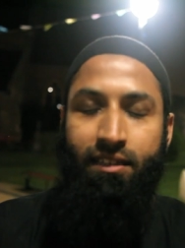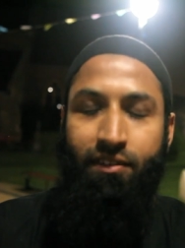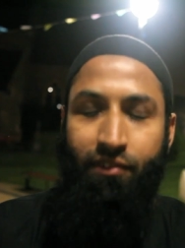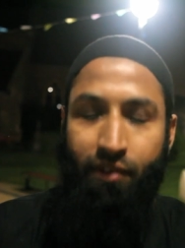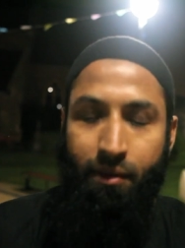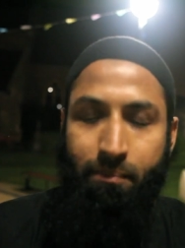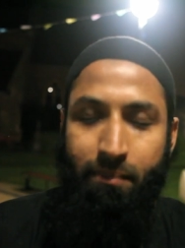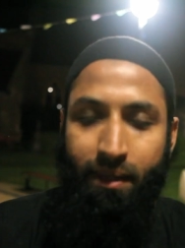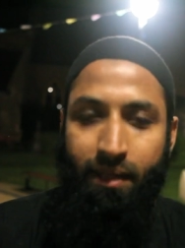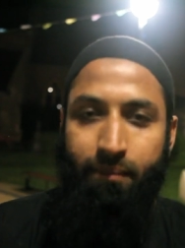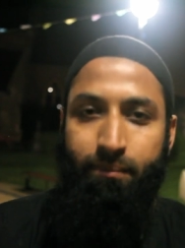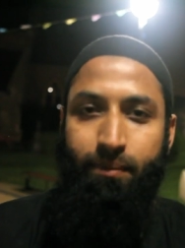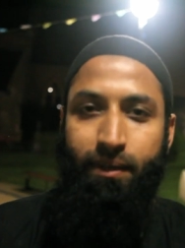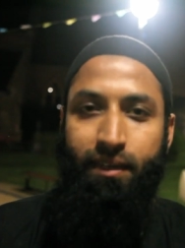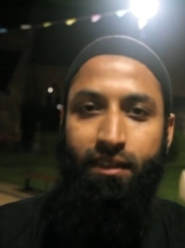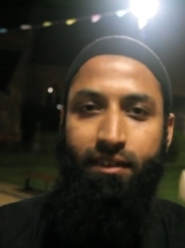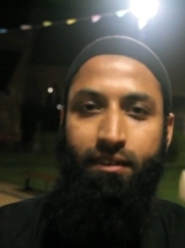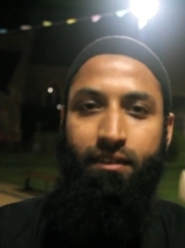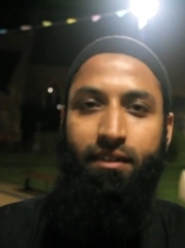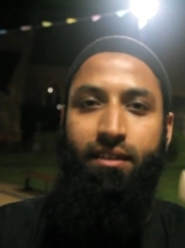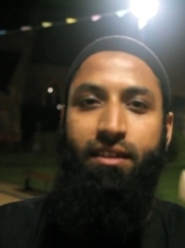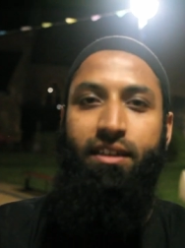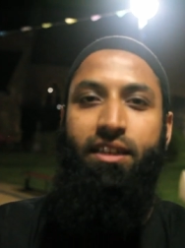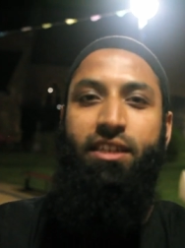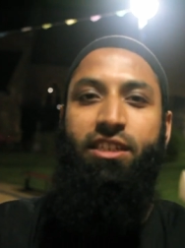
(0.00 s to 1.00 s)
Remember,
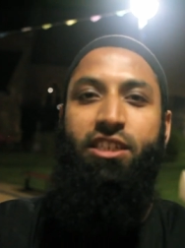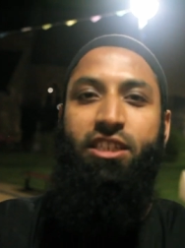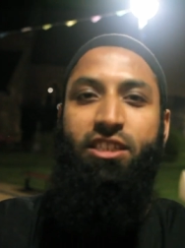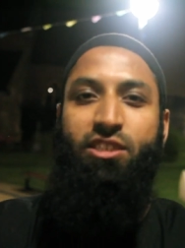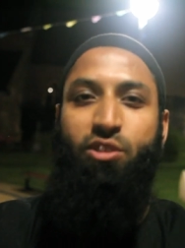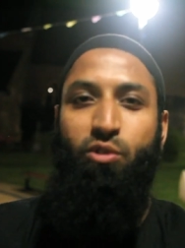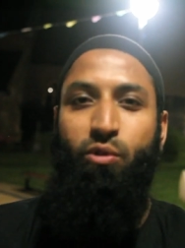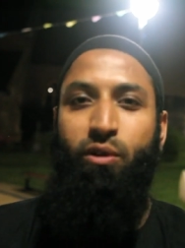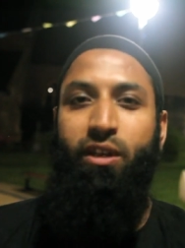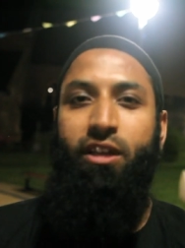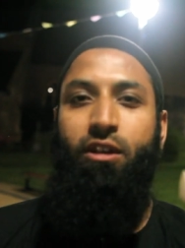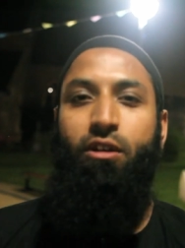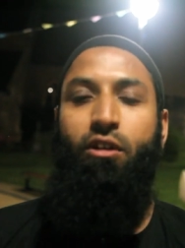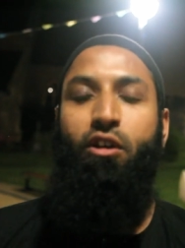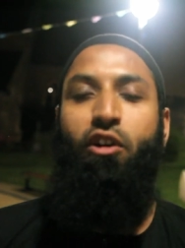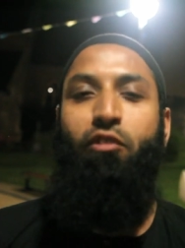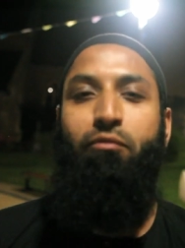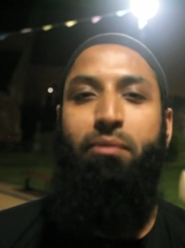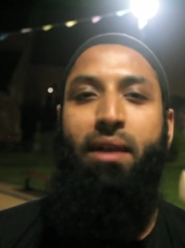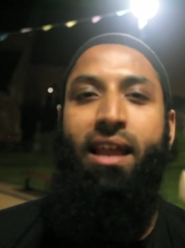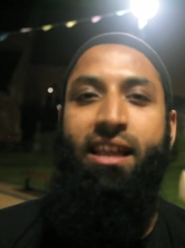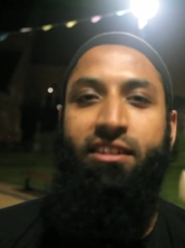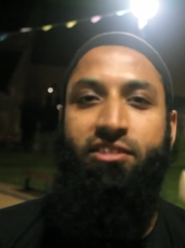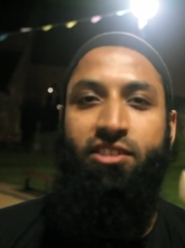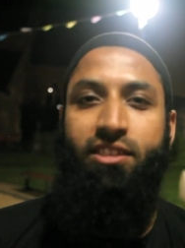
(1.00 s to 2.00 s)
destroyer of
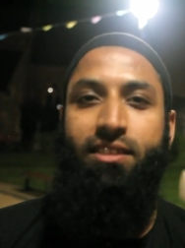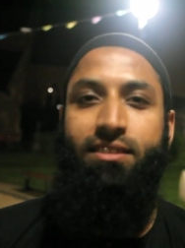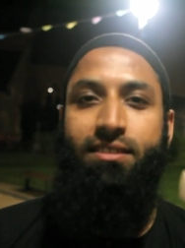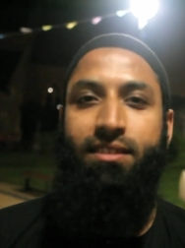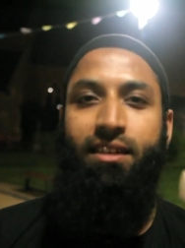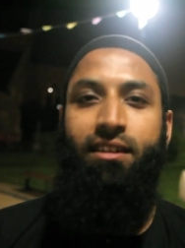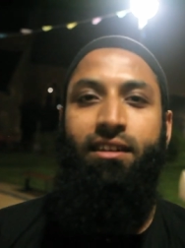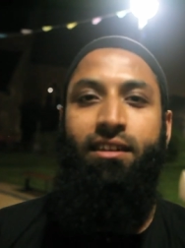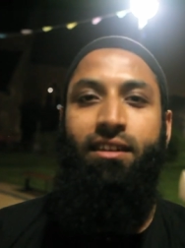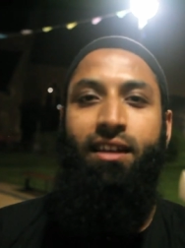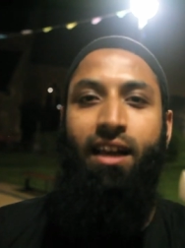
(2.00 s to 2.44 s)
pleasures.